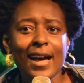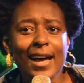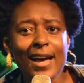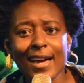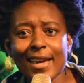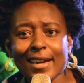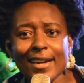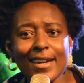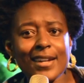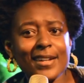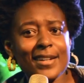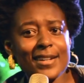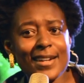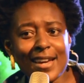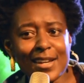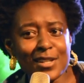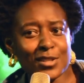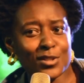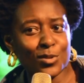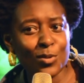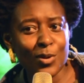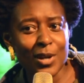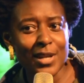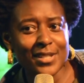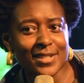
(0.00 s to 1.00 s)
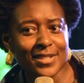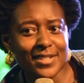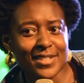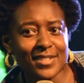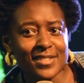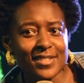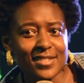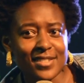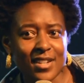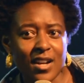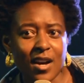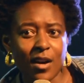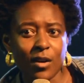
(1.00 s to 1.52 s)
I get nice
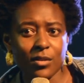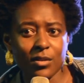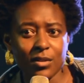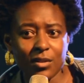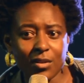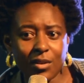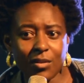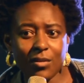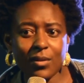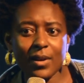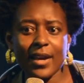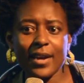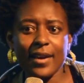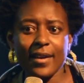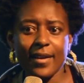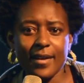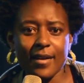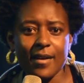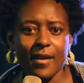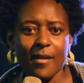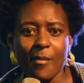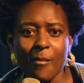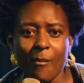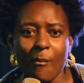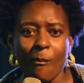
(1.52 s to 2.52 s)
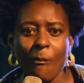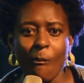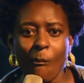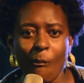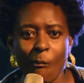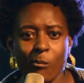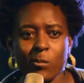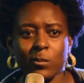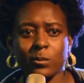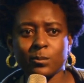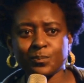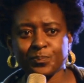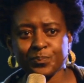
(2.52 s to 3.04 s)
questions now, you know, like,
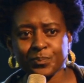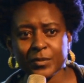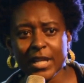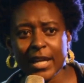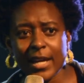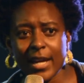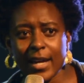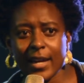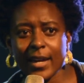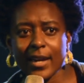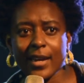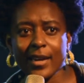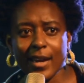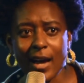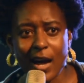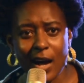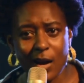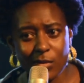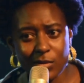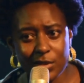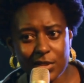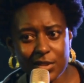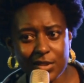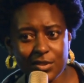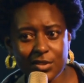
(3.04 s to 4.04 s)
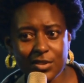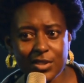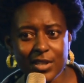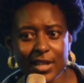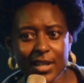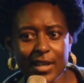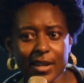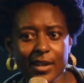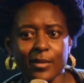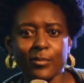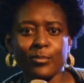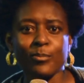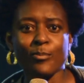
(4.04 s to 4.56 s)
hey, how was your
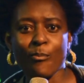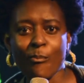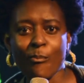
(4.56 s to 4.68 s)
day?